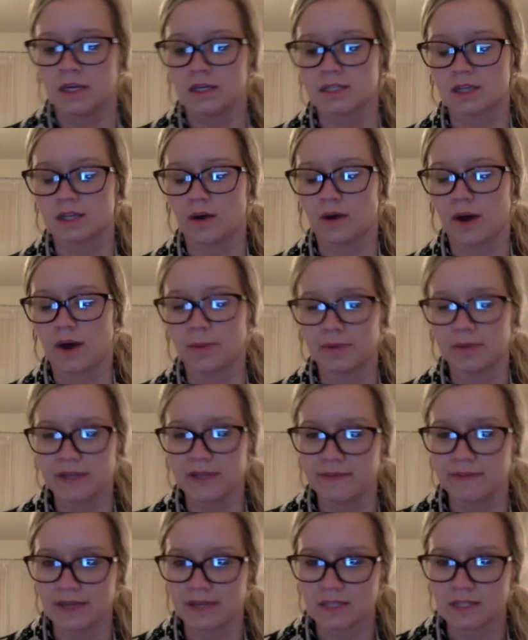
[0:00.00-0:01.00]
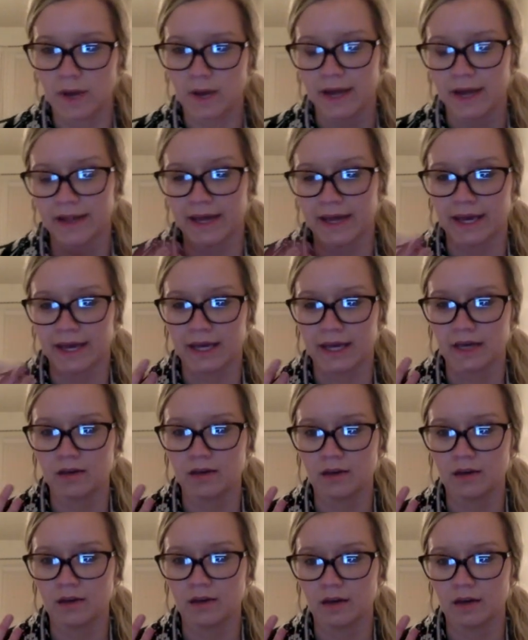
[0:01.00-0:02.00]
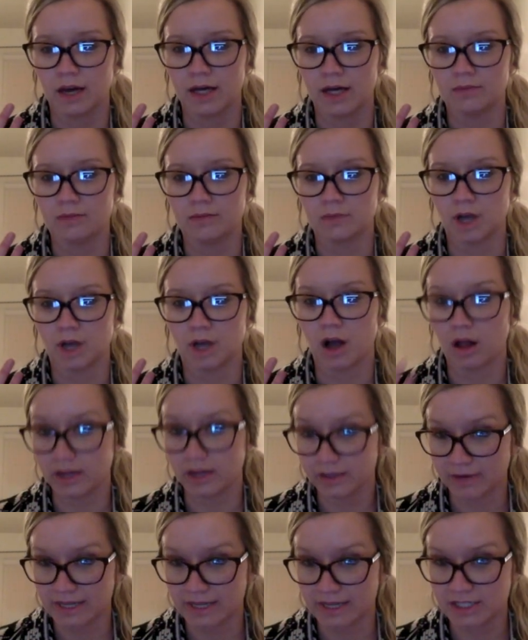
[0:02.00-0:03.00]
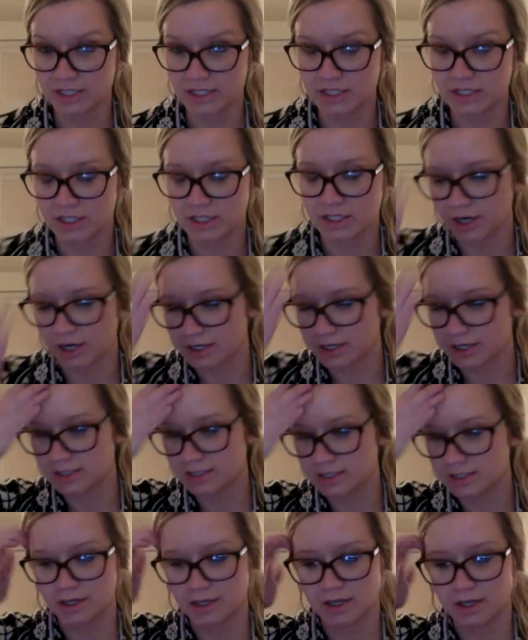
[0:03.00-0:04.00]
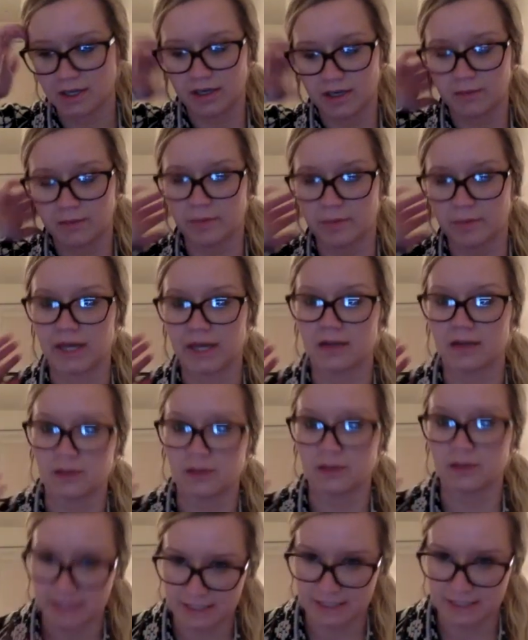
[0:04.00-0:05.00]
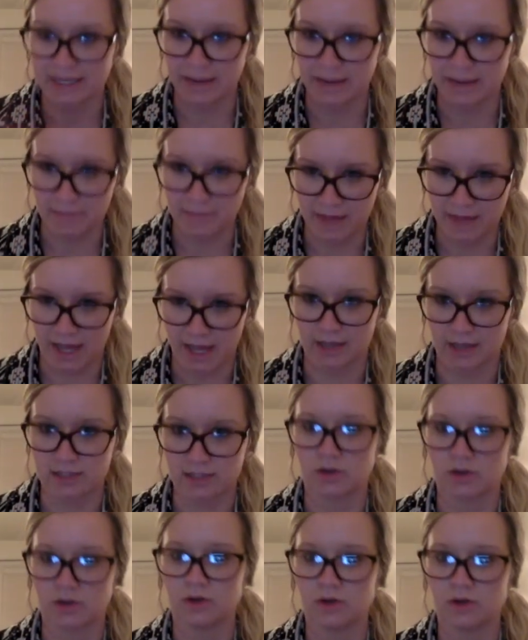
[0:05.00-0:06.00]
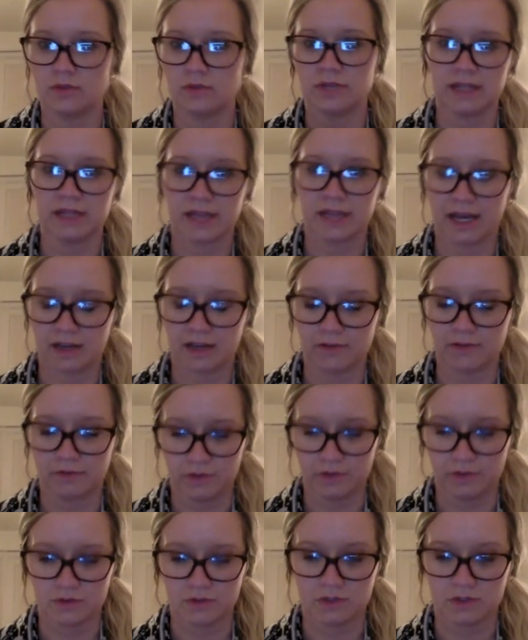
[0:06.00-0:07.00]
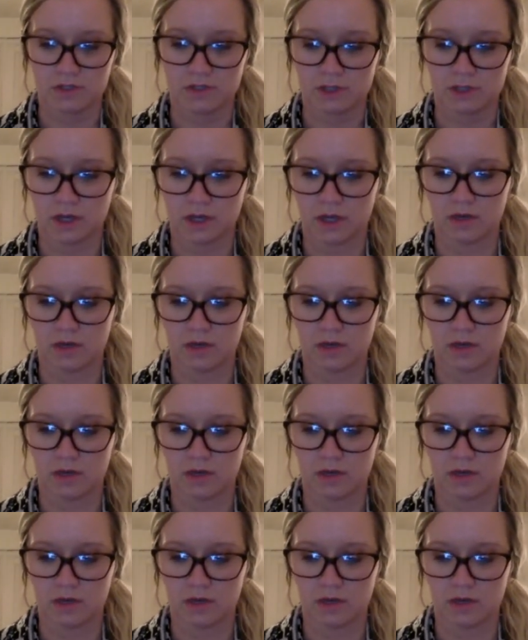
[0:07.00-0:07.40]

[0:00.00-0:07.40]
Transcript: So I believe that's why they call it Race to Start, but it's the same thing, so don't get that confused.